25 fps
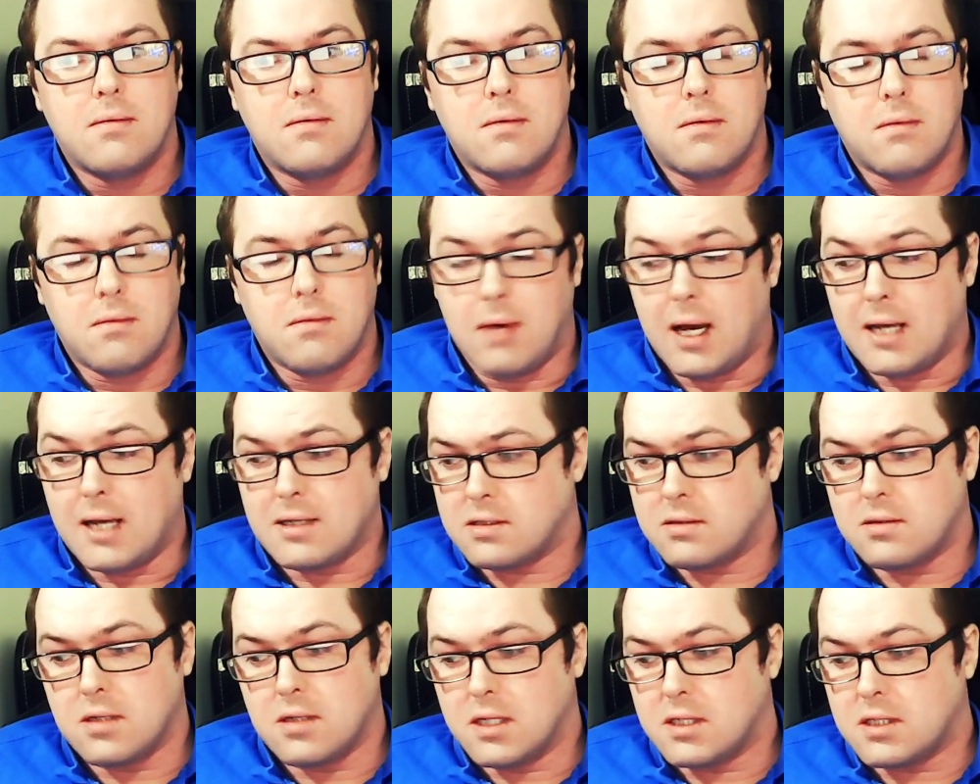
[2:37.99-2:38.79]
As
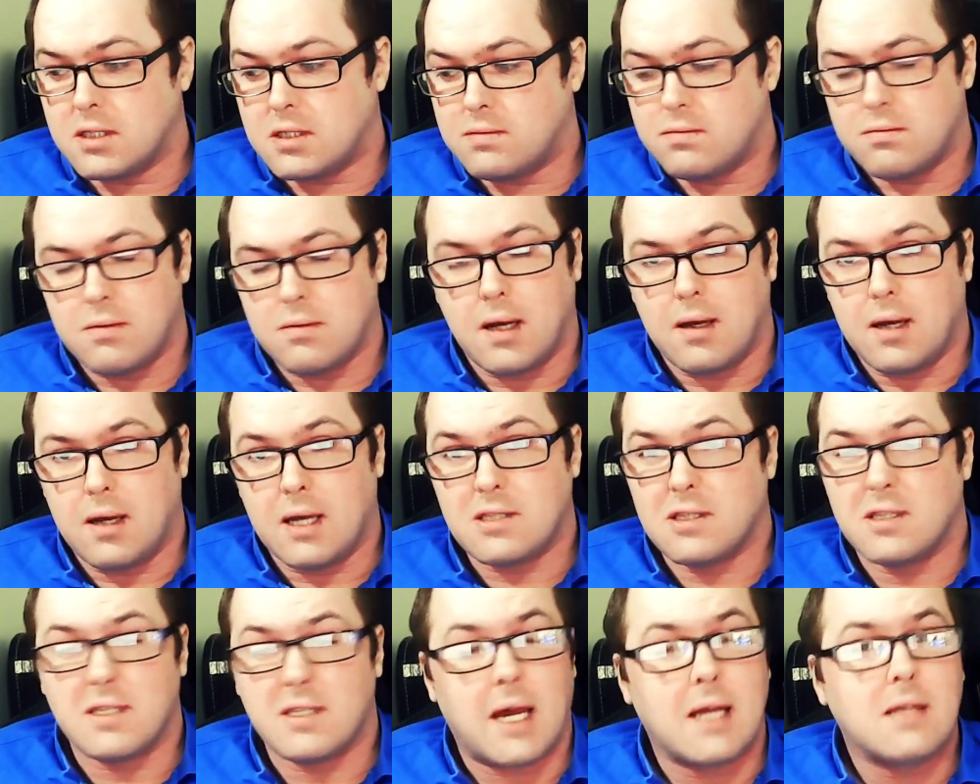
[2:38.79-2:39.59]
does
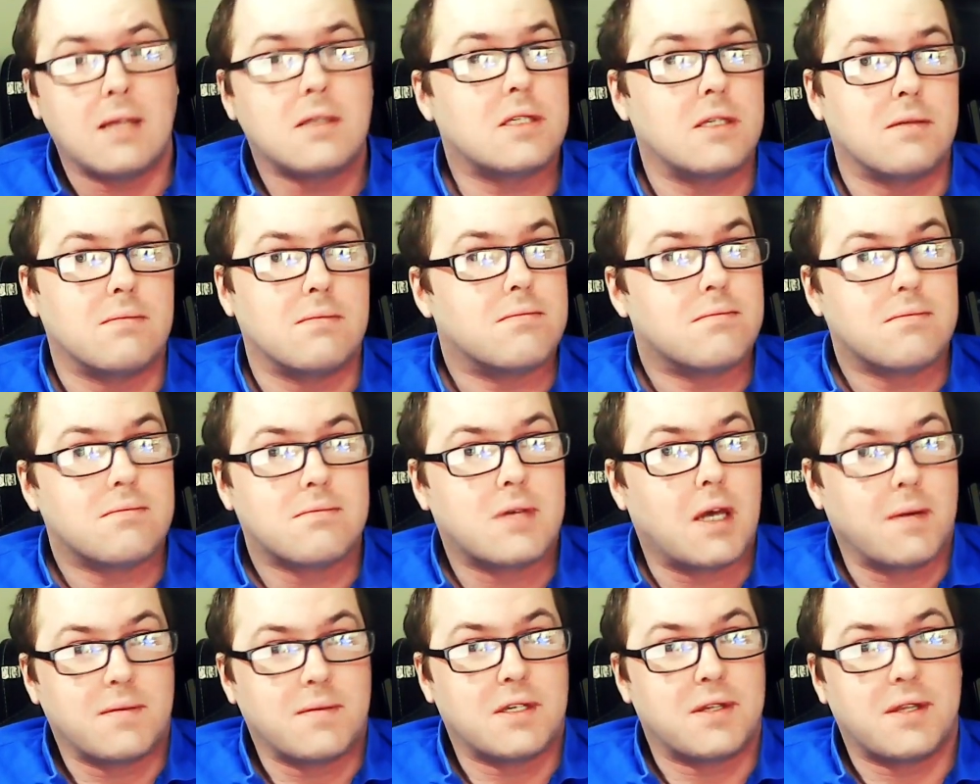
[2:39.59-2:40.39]
Hansen,
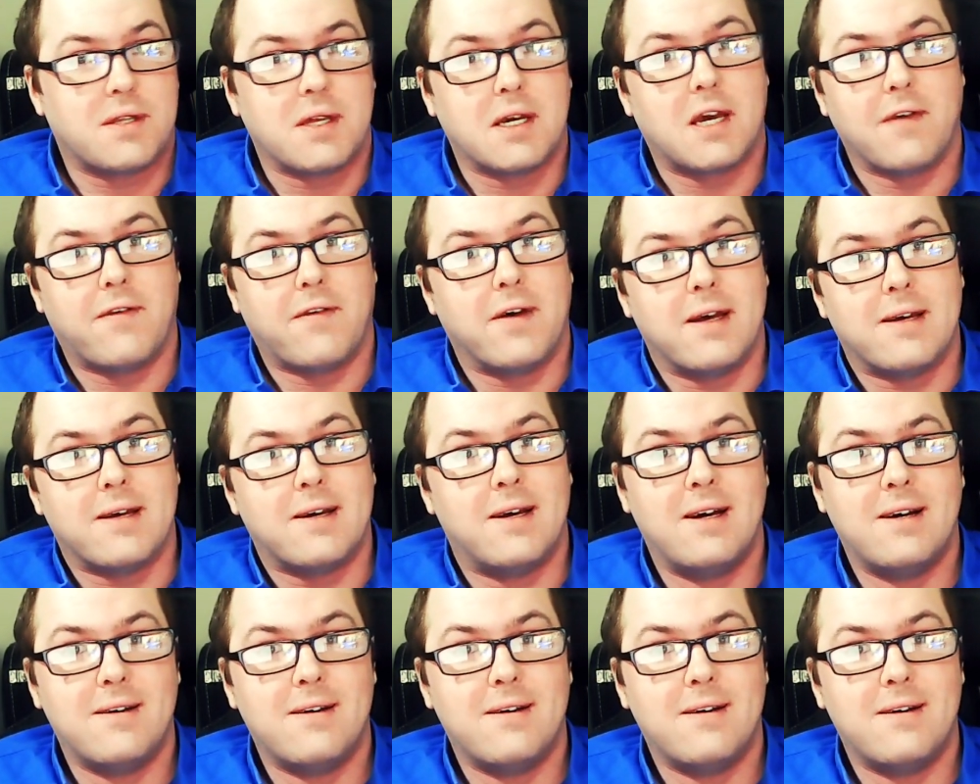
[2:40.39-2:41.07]
come to think of it.